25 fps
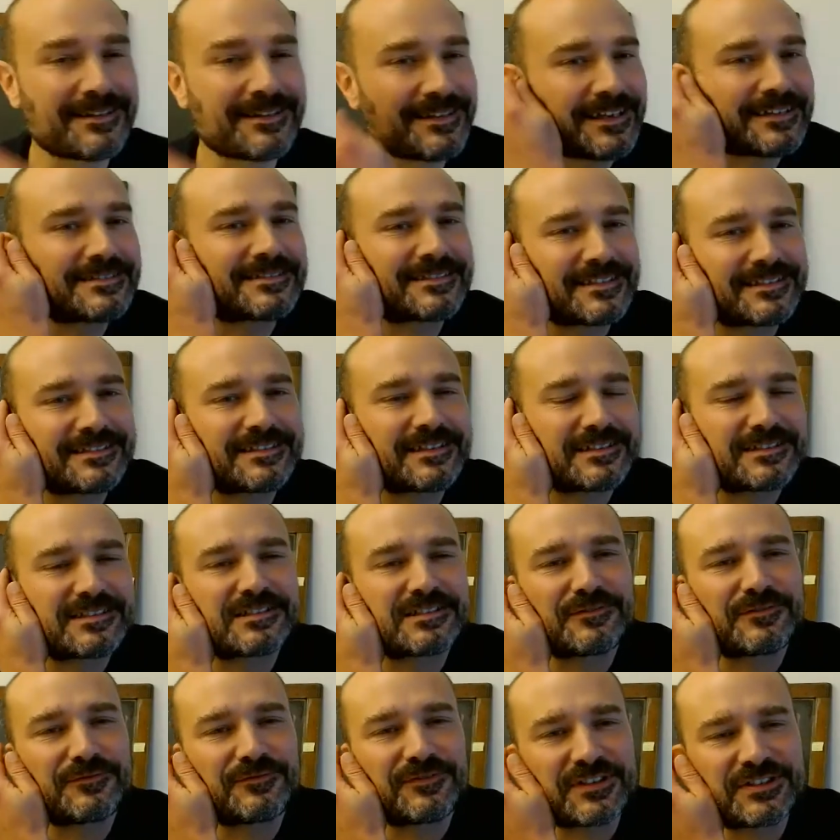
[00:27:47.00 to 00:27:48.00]
yes, the
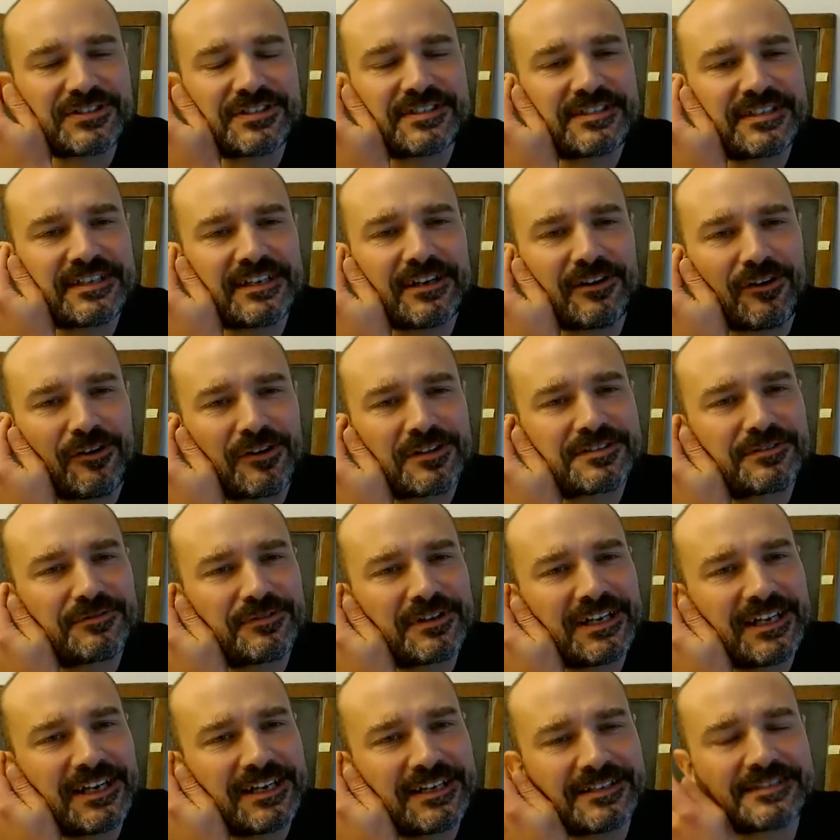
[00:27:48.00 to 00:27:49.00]
sufficiency also
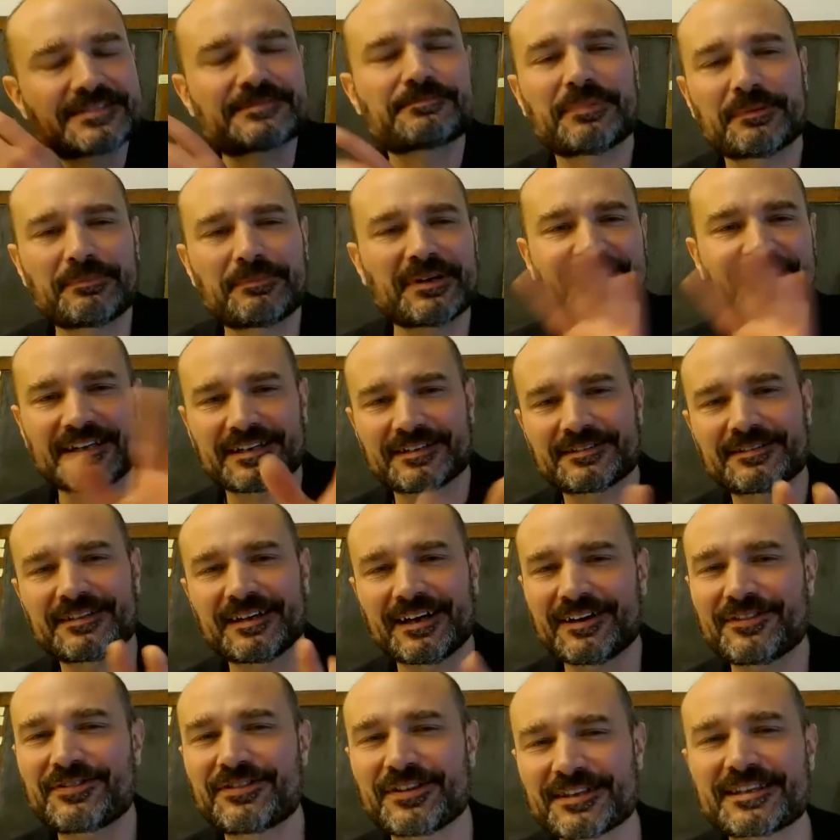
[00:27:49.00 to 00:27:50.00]
related, but
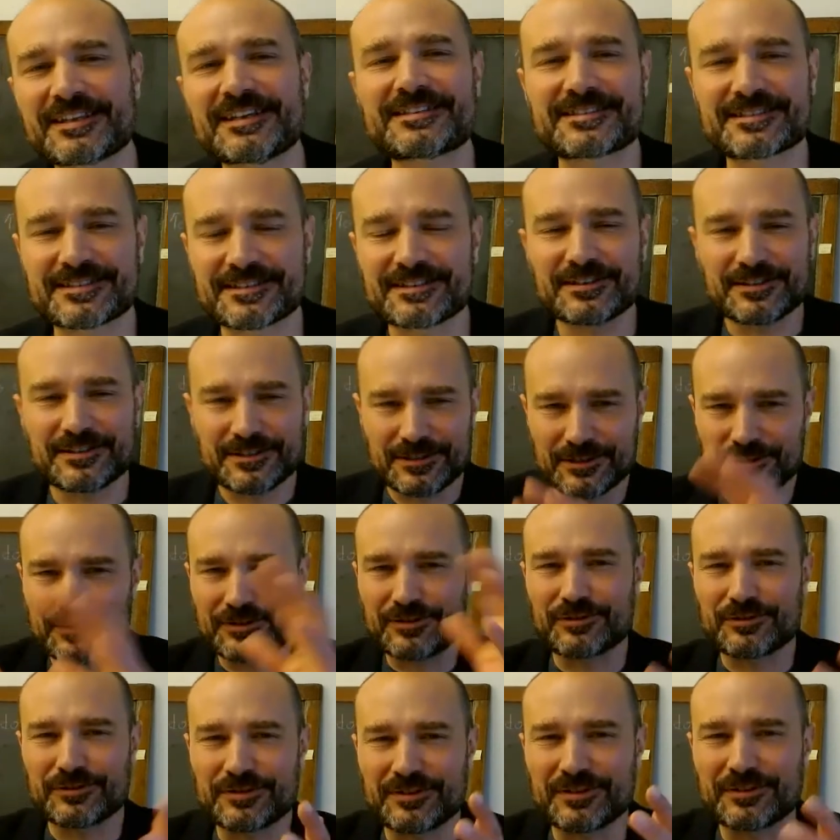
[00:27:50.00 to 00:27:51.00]
I think that's
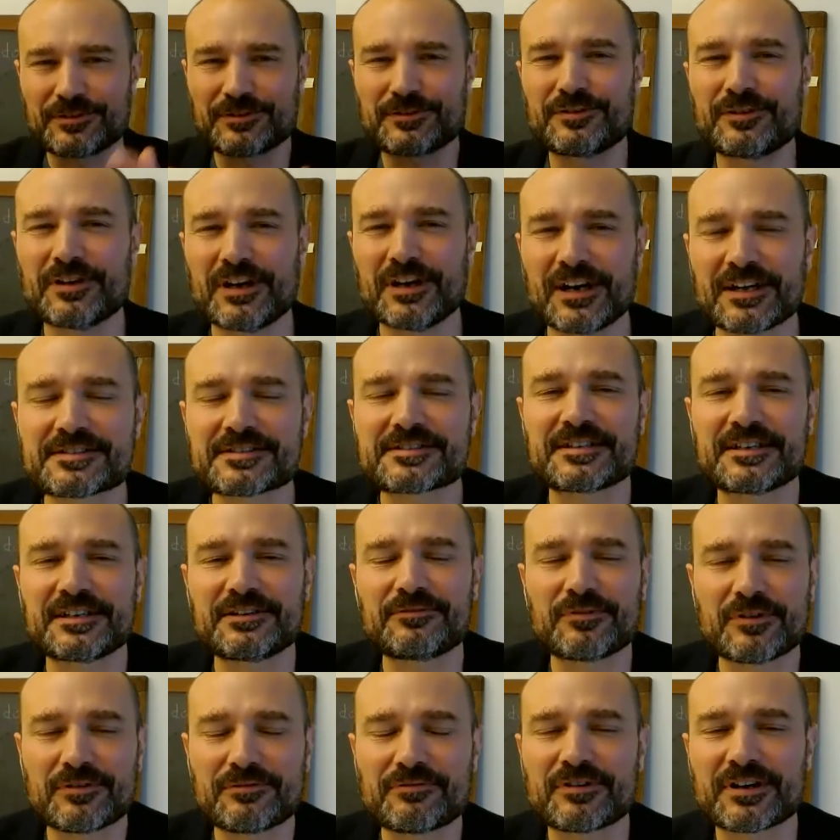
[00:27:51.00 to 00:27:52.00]
you answered
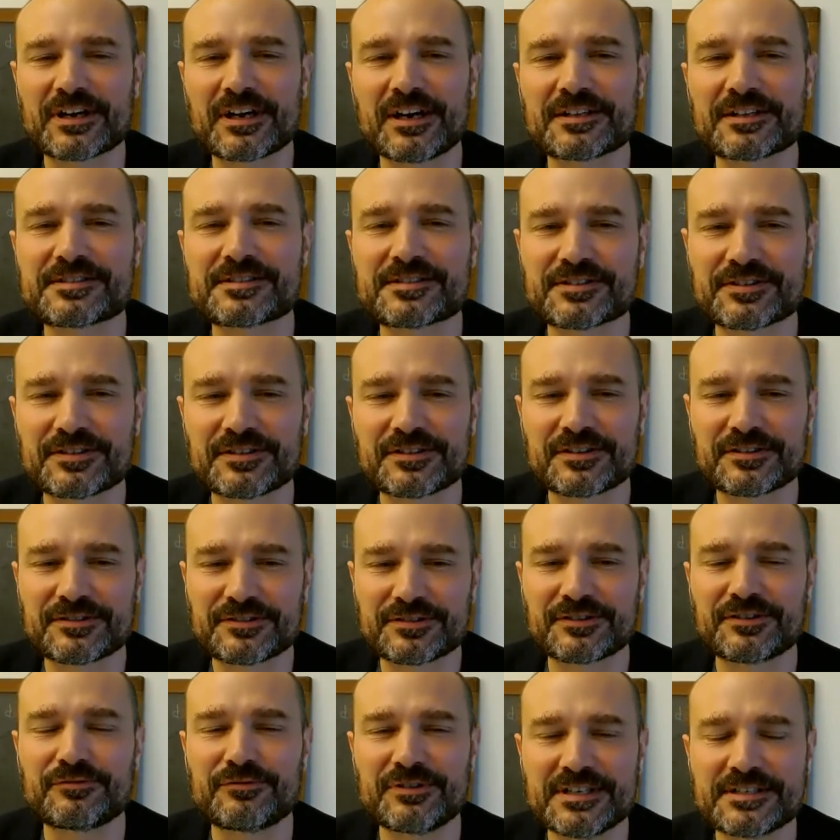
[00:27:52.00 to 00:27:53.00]
it with regards to
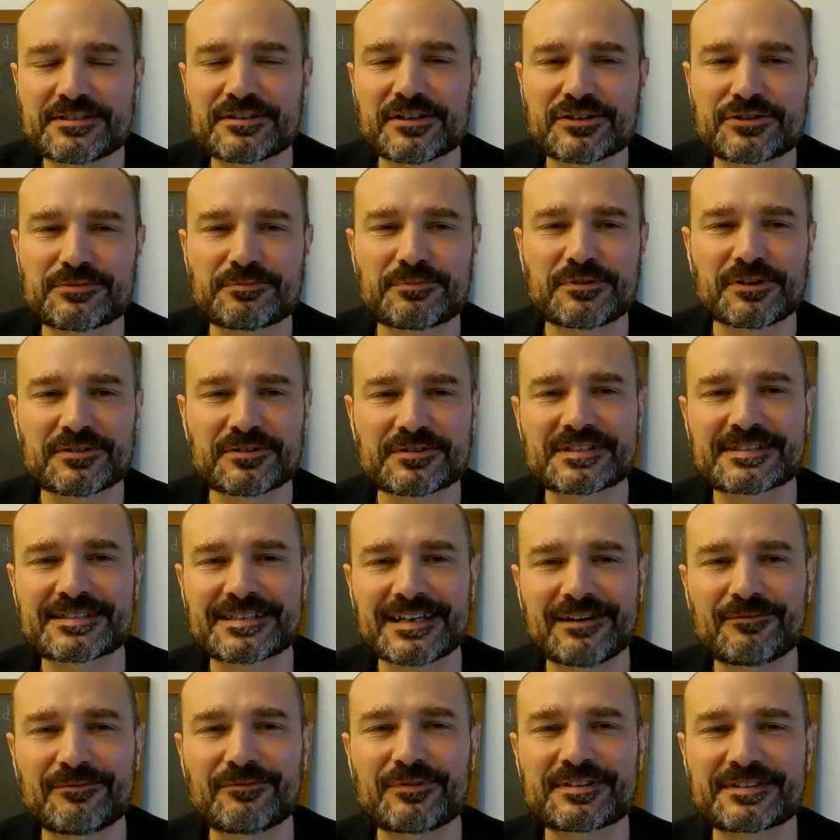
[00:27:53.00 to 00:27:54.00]
the research process.
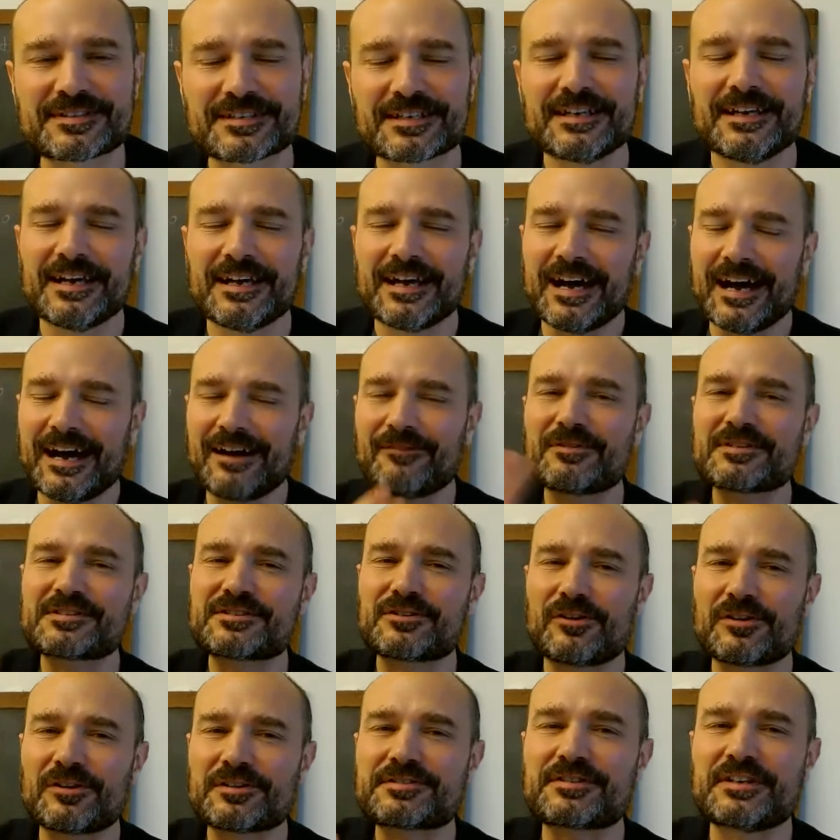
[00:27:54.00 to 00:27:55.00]
I was
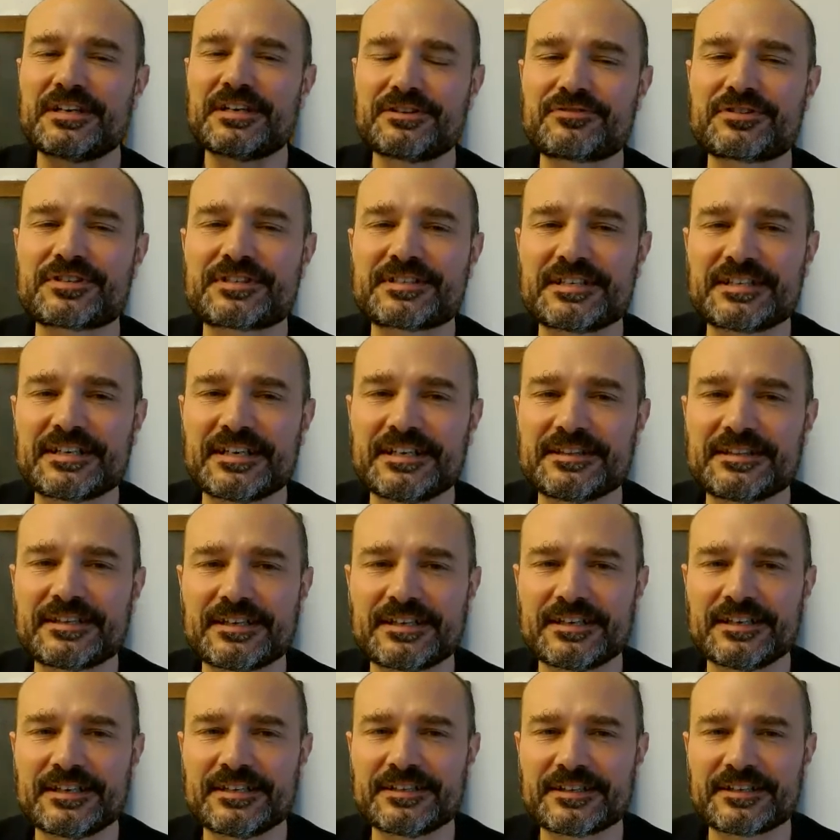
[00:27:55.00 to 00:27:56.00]
also interested in
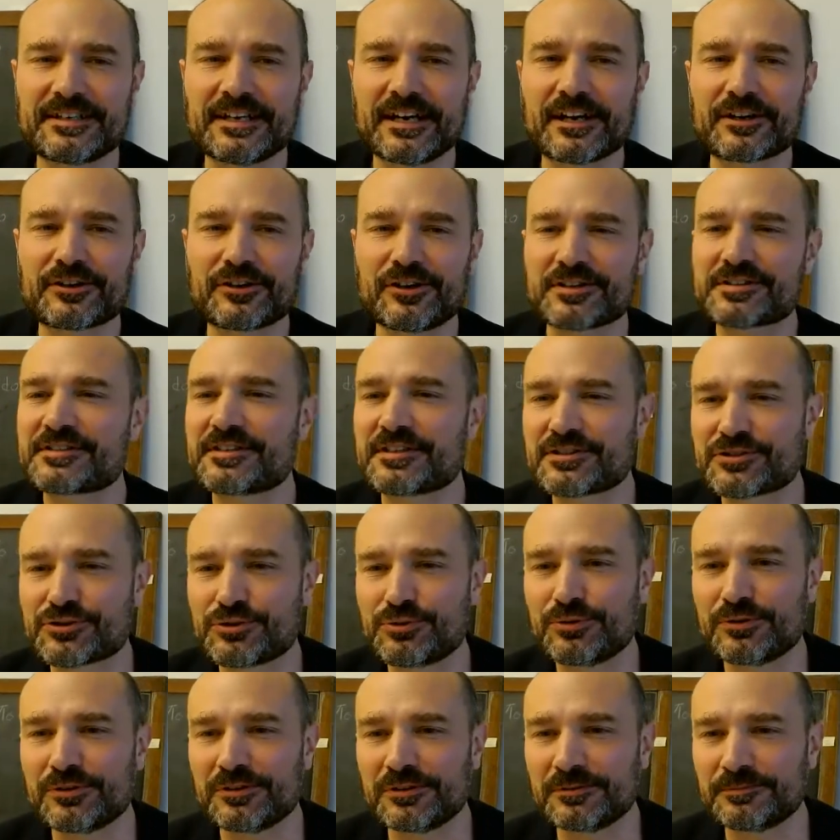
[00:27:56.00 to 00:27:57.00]
the diagnostic
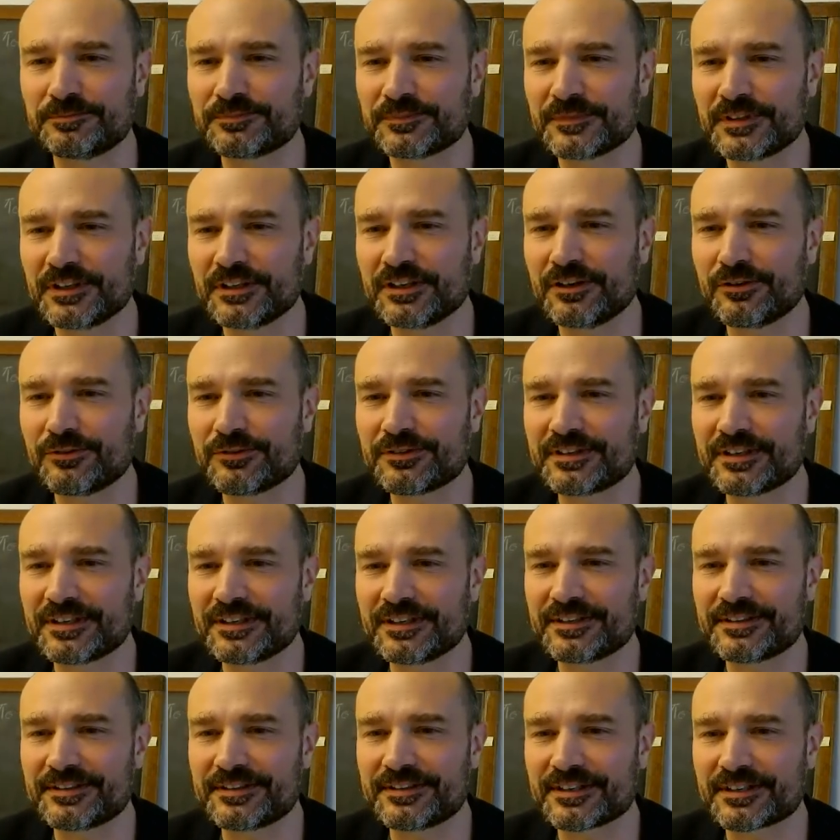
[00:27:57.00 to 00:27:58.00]
tool, you know,
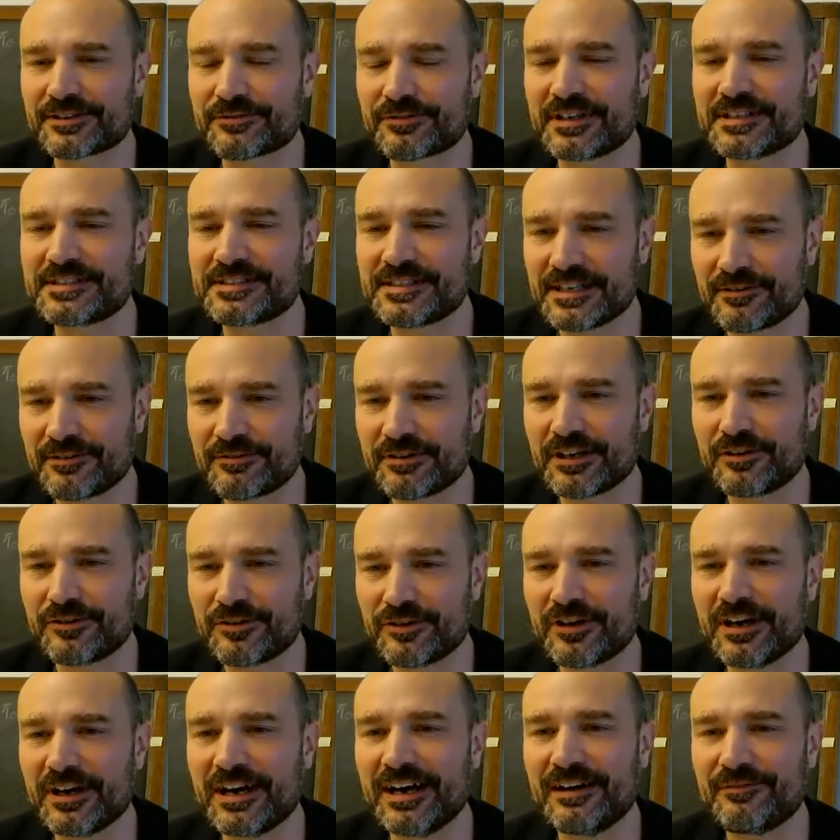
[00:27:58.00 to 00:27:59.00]
the criteria
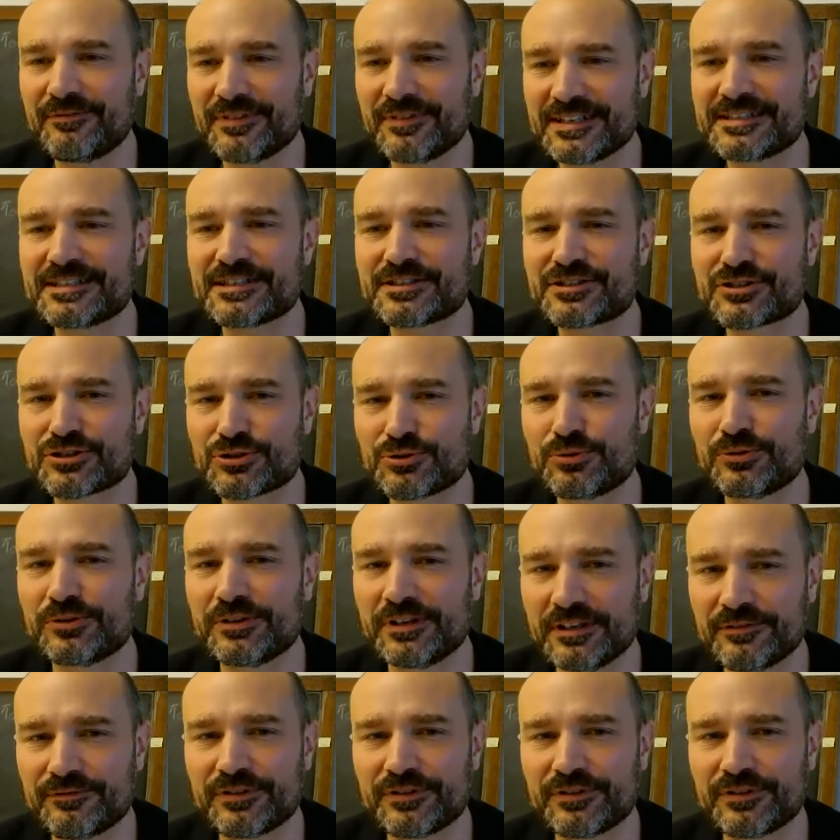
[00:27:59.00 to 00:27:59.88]
you have in the tool,